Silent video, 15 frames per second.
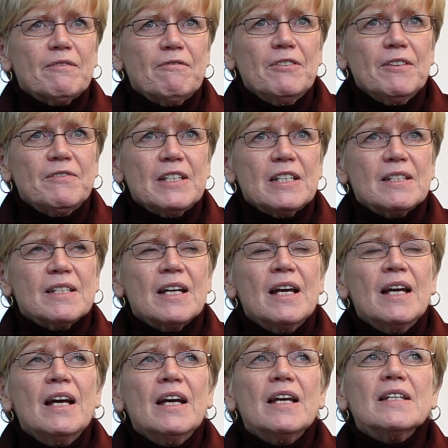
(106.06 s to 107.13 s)
50s
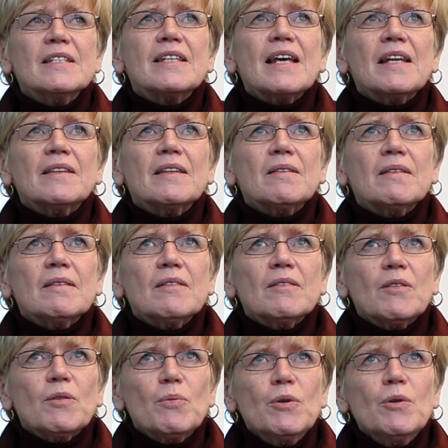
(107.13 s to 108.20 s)
is that
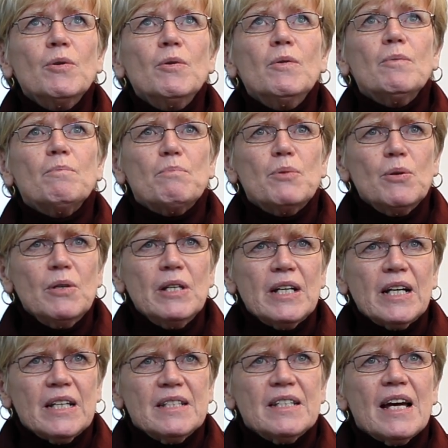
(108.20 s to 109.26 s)
through beauty
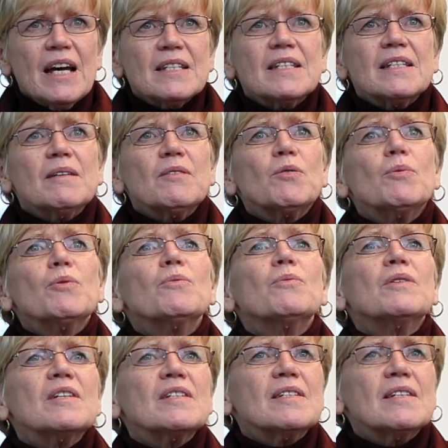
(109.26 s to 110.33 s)
contest and through
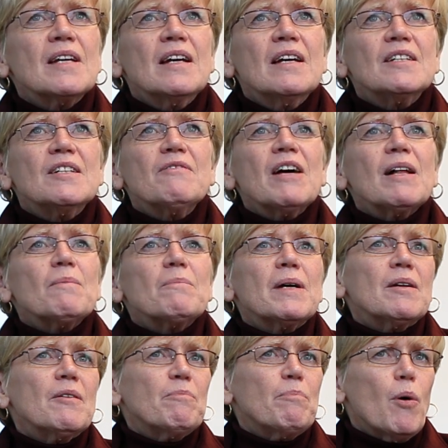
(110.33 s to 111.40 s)
this
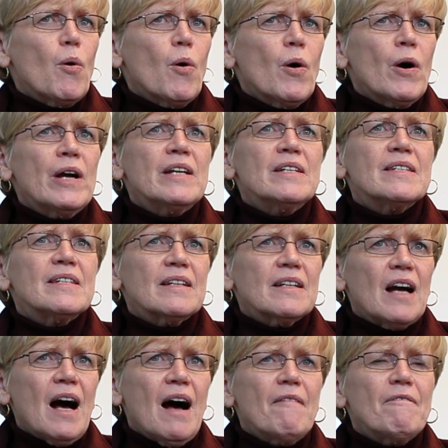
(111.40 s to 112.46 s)
development of poise and
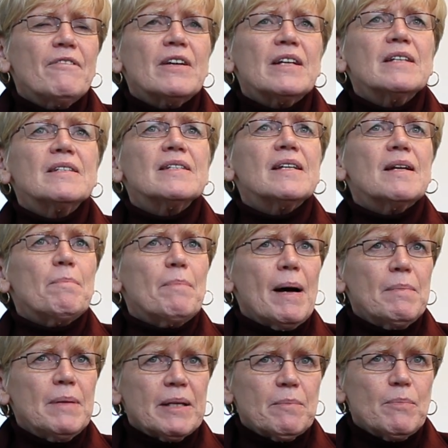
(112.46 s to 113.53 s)
confidence and a
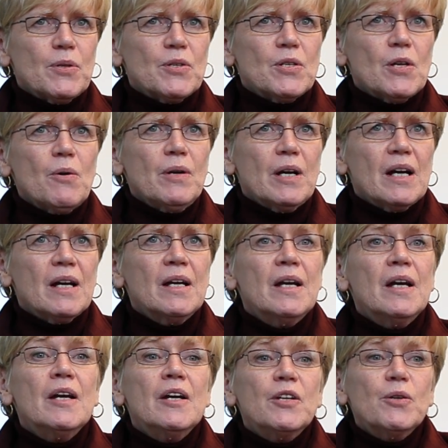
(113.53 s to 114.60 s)
public persona,
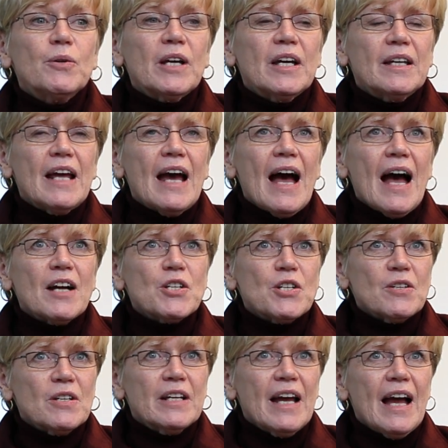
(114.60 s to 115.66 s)
you can
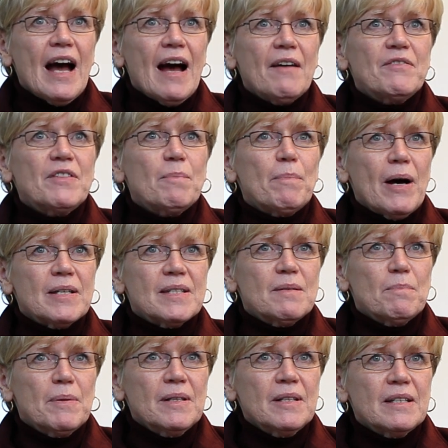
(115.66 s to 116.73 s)
actually have the
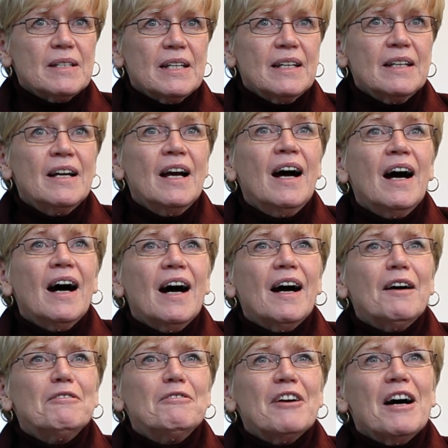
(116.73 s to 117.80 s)
possibility
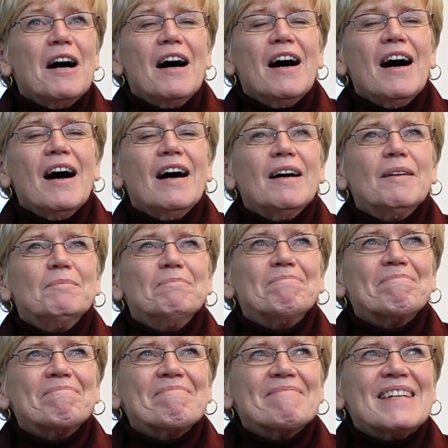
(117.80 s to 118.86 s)
of
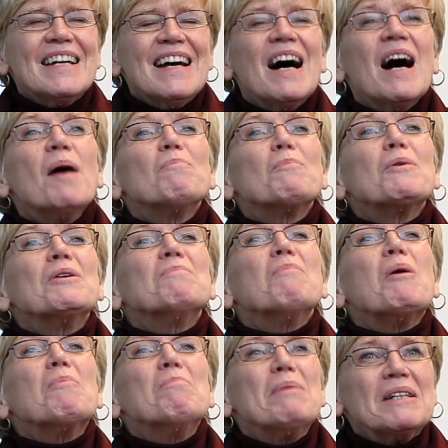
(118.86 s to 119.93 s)
upward
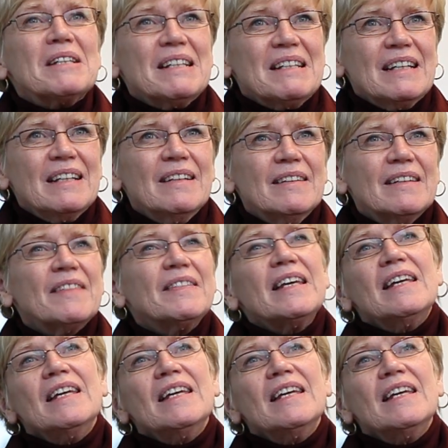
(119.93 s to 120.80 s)
mobility. That the